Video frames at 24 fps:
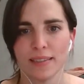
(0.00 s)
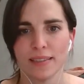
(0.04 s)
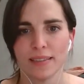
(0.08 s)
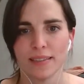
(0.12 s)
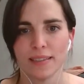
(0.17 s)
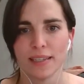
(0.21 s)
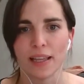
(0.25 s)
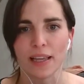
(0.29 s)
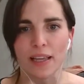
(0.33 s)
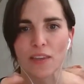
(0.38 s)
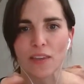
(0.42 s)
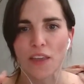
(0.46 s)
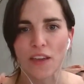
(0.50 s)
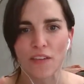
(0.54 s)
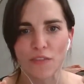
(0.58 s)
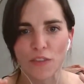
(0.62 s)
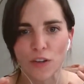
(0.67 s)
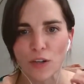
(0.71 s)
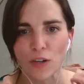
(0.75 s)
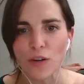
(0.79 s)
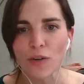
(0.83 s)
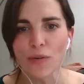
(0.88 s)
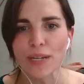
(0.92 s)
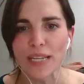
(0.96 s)
like if
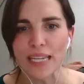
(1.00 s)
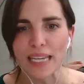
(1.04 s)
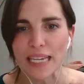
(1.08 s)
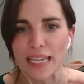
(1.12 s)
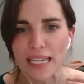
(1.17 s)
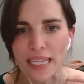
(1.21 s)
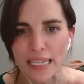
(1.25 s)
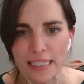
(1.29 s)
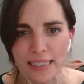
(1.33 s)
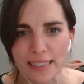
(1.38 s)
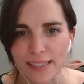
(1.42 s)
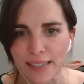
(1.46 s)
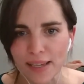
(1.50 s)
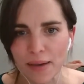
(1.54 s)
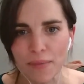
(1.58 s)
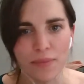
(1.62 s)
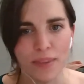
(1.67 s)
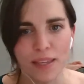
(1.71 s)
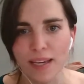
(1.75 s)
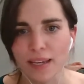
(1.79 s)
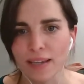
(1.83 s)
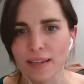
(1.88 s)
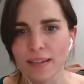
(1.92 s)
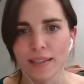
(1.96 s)
you're going to eat
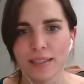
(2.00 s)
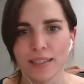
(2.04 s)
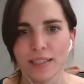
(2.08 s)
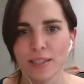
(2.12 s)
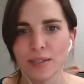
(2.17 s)
something,